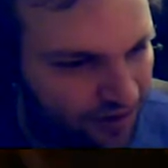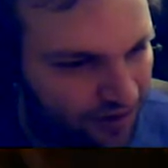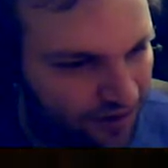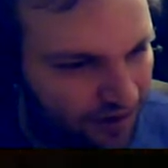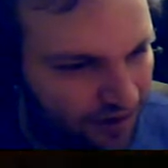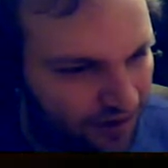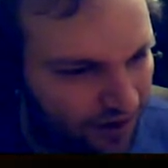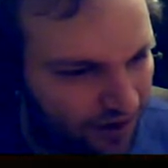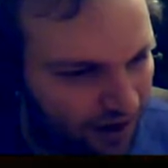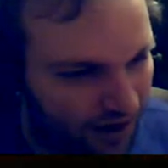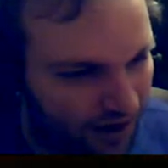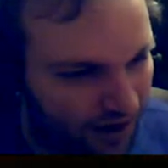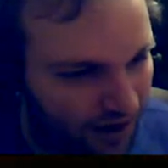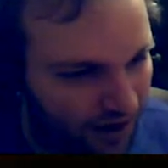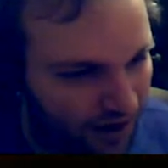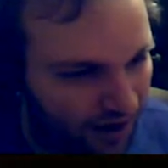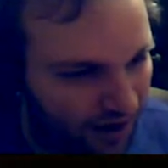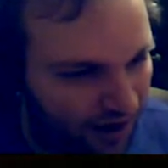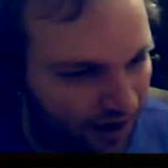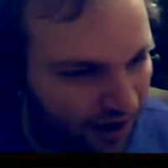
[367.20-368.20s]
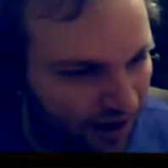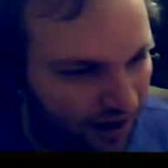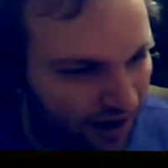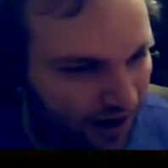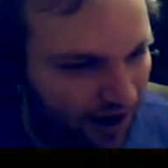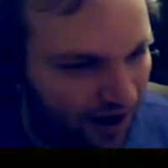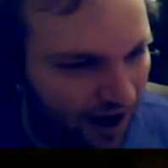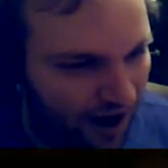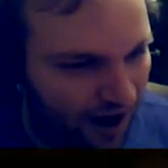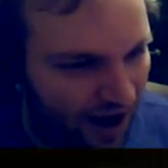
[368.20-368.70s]
I...
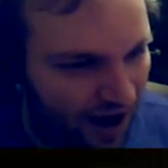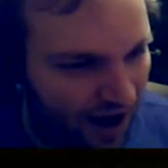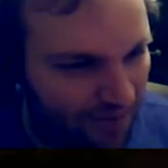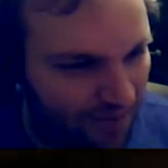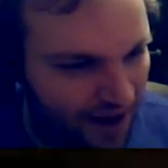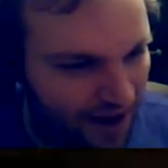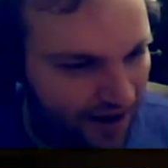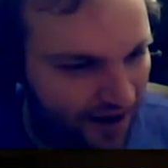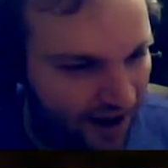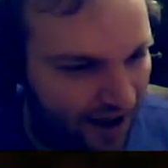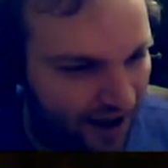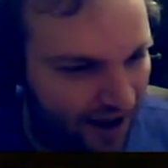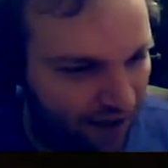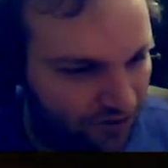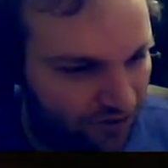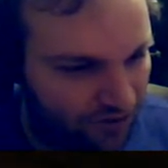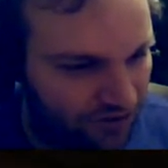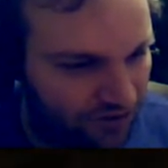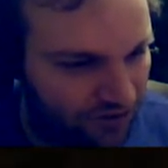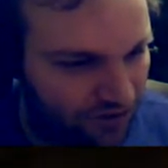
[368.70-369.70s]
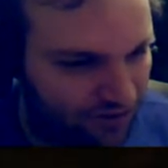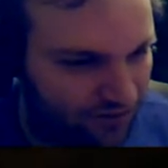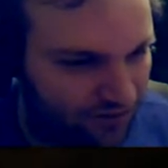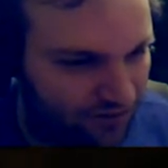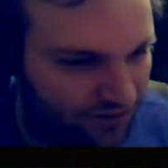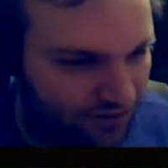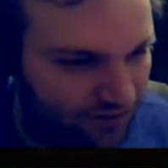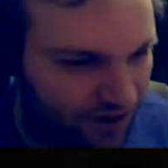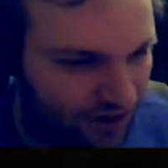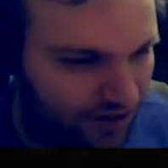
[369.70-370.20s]
I made it out! I
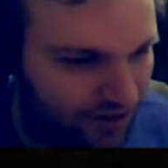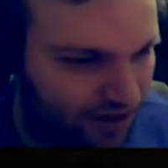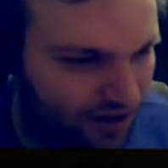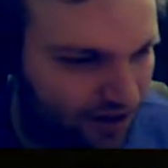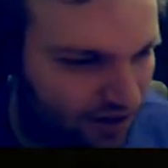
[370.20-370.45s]
think.